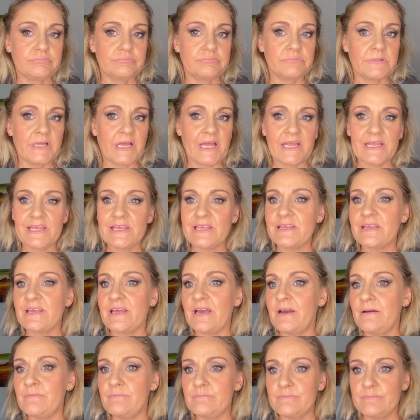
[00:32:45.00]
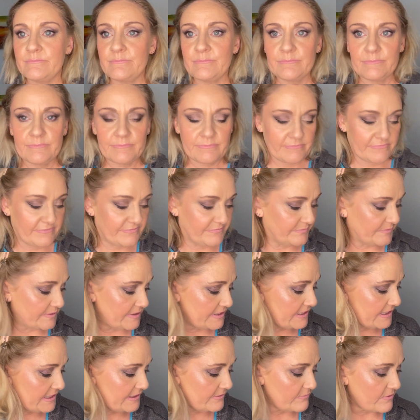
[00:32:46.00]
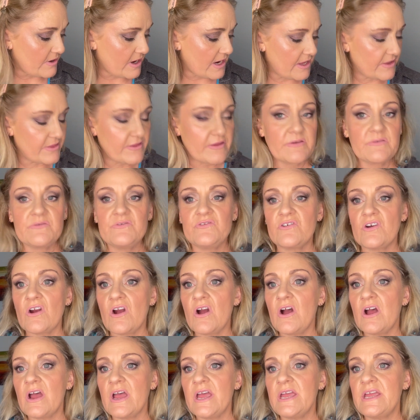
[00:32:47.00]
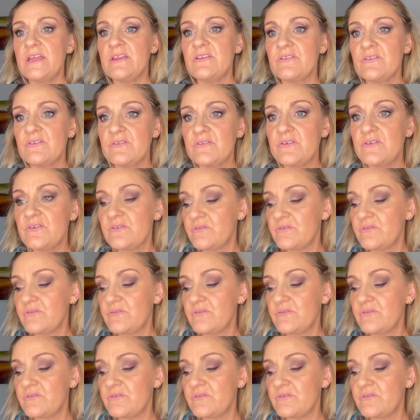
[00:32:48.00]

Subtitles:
That's feeling rather dry and